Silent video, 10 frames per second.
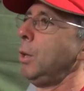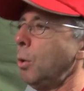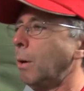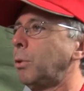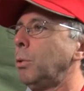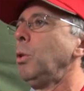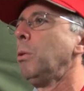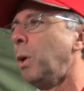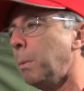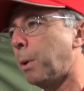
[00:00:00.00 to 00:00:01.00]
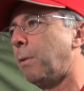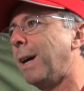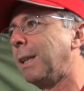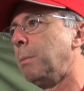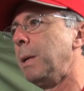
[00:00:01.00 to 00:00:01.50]
You have to, you will
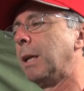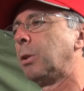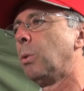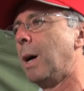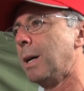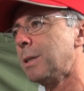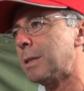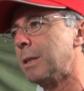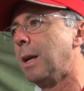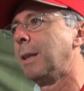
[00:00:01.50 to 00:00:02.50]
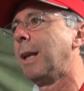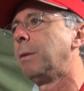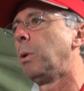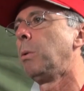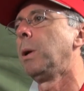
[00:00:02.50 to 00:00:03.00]
provide the media to us and
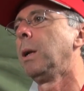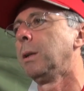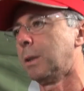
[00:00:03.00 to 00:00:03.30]
then we will